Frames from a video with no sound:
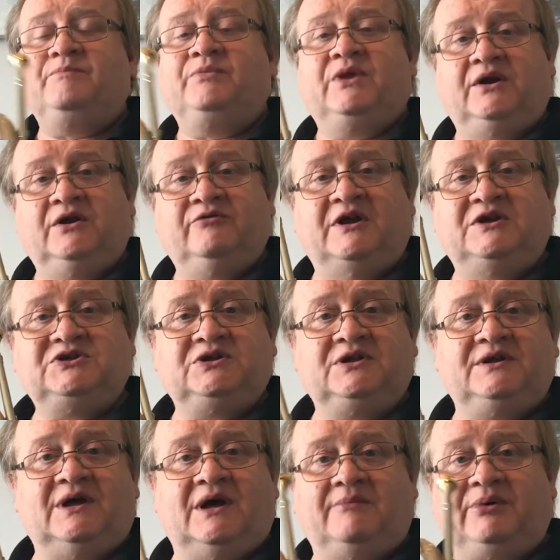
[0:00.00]
And
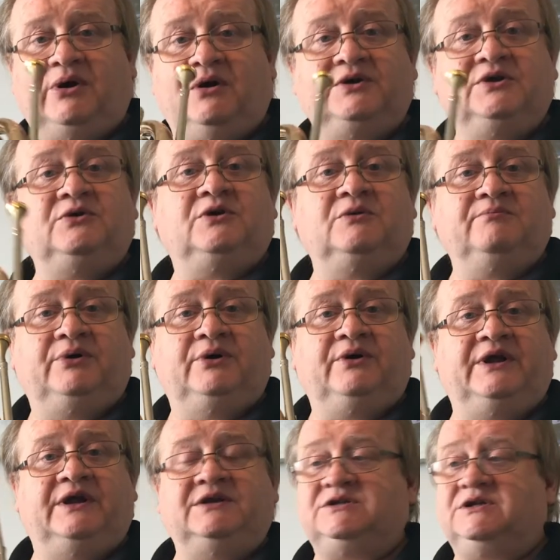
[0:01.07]
eventually that bar you can put
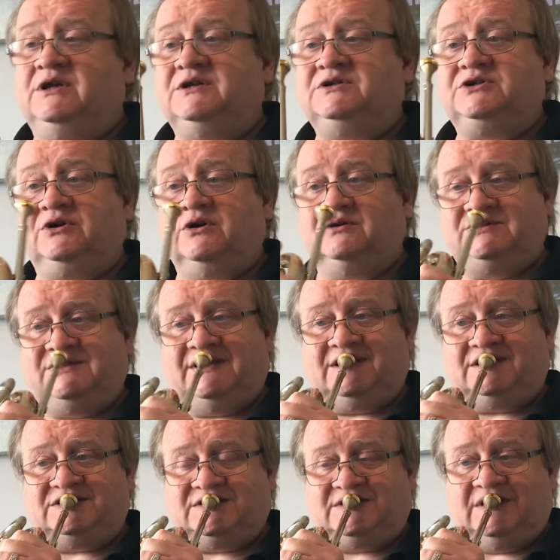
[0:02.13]
it into
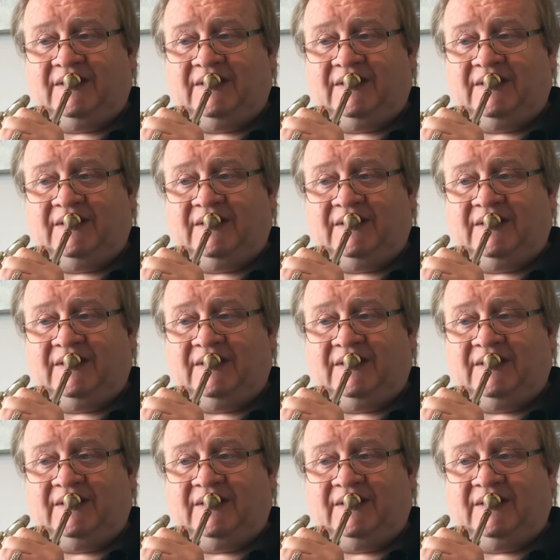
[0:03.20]
context.